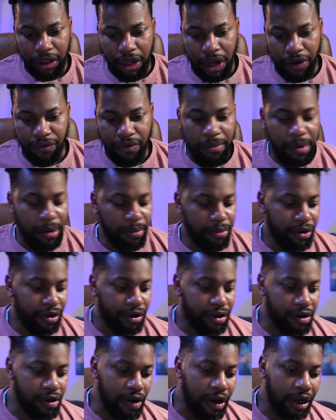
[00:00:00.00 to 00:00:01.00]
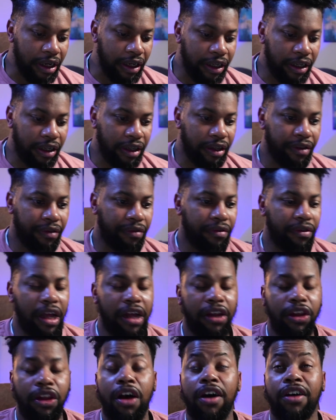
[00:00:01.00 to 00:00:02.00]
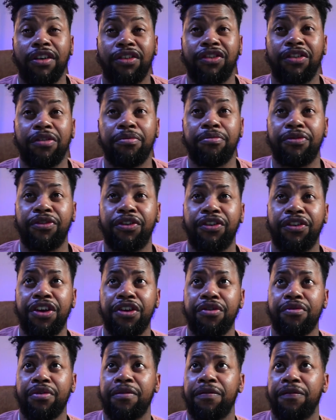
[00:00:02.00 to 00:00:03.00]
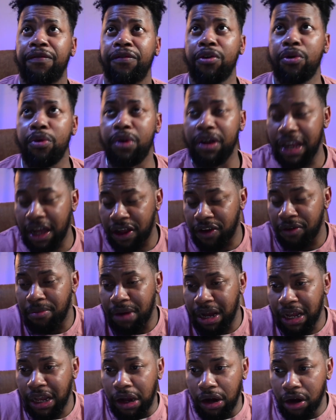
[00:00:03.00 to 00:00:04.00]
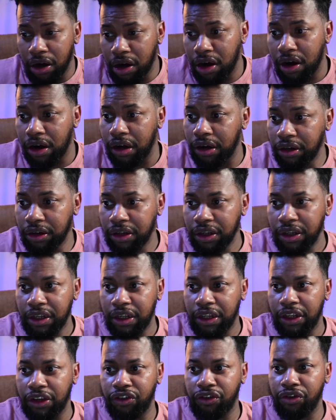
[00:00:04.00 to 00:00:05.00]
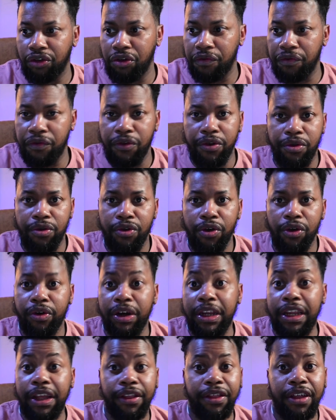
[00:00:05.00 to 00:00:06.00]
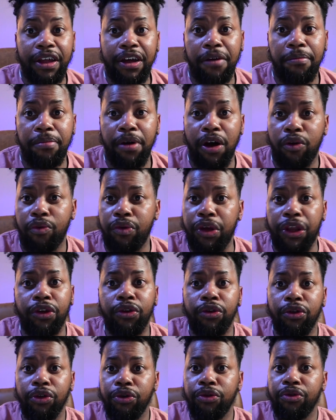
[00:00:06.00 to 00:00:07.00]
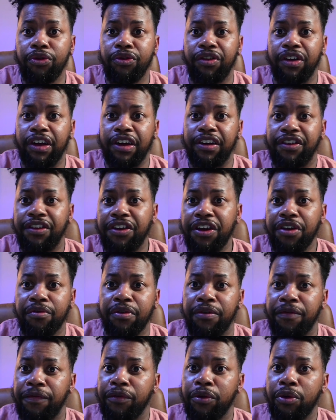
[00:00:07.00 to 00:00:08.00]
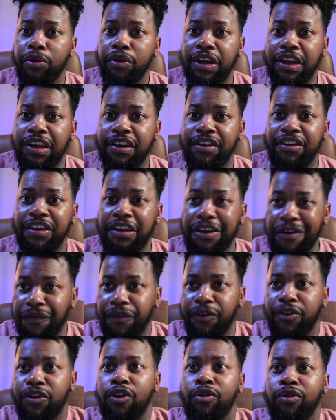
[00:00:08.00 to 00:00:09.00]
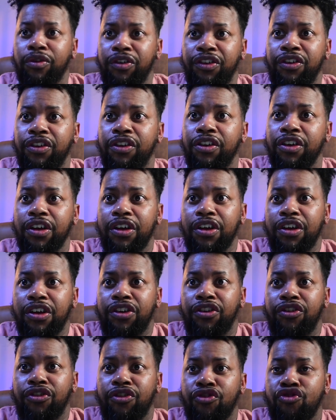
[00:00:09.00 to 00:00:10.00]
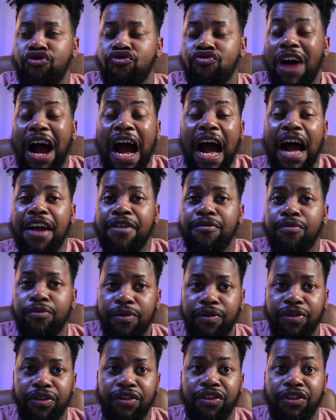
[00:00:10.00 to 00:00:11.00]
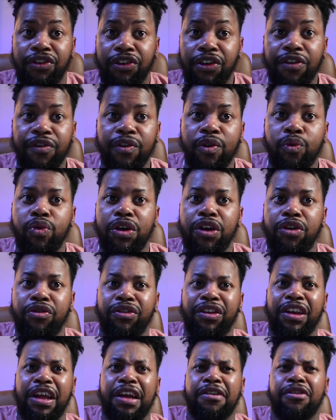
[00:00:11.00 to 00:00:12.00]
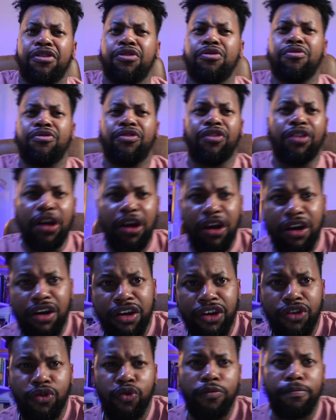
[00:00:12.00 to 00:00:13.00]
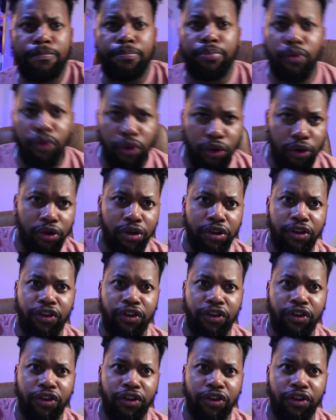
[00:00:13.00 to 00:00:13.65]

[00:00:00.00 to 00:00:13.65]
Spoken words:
I remember I lost some steering fluid out of my car. And so if you know anything about when you lose steering fluid, it's difficult to drive with the steering wheels. Like, you tug, you pull.